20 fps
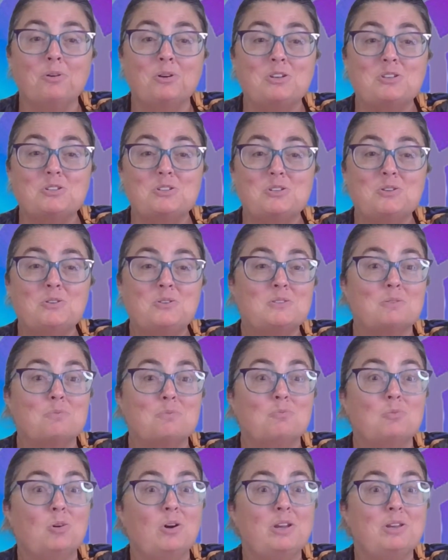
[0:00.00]
want to choose
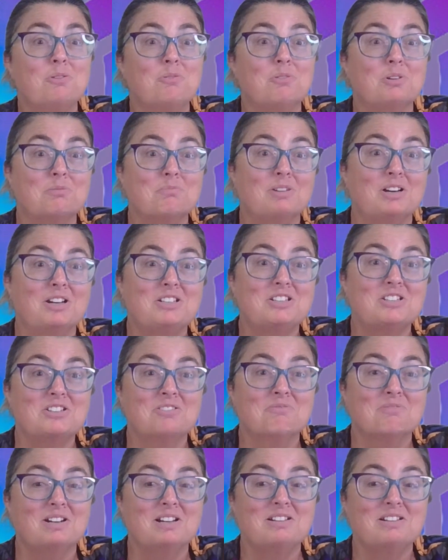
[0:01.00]
and why you might